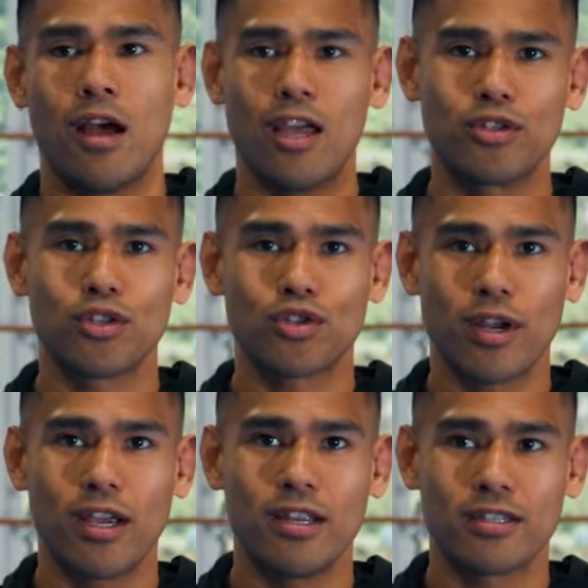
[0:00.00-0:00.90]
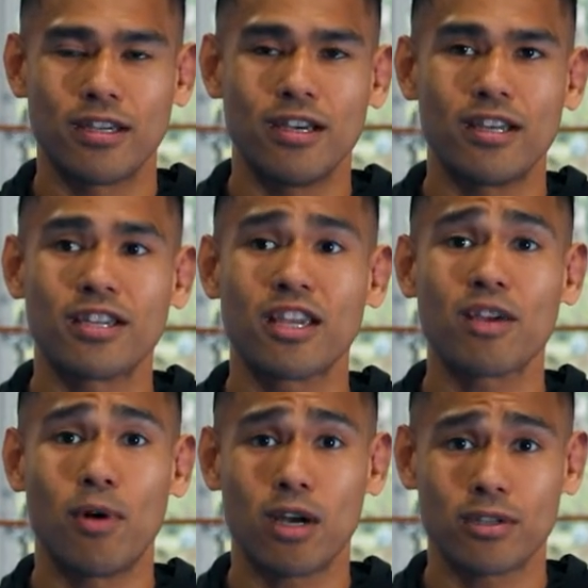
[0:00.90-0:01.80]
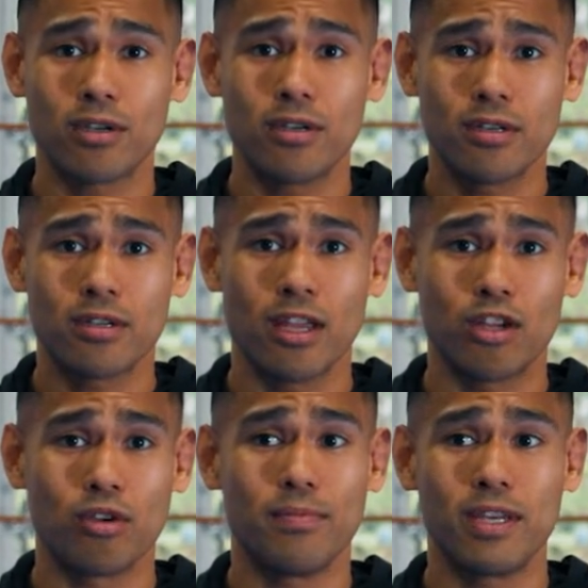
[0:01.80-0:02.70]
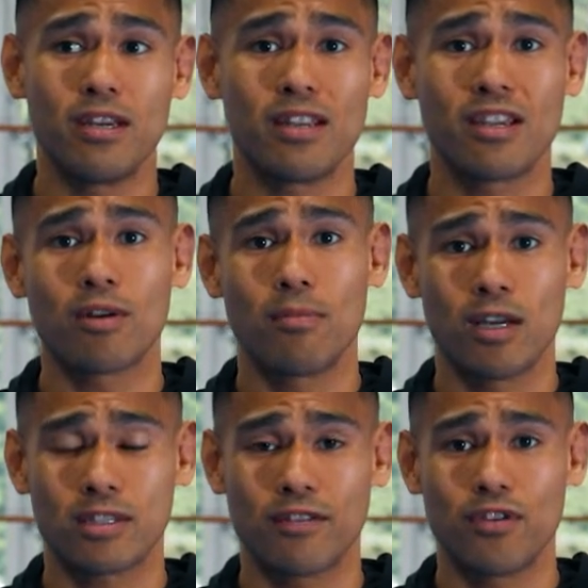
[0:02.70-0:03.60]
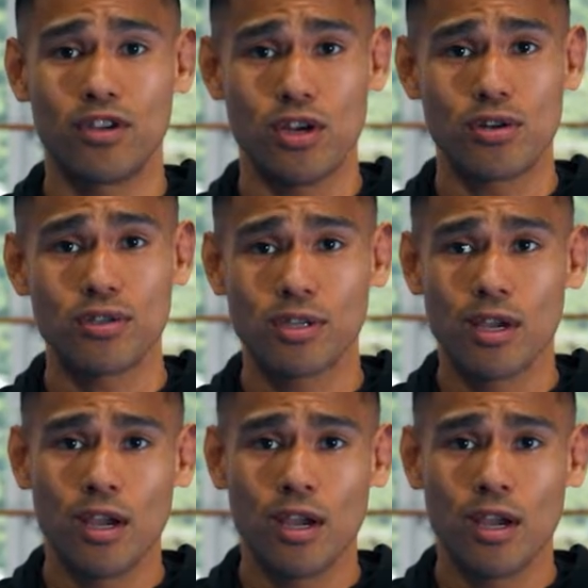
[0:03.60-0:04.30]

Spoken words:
I used to train as a kickboxer and competed in kickboxing for years.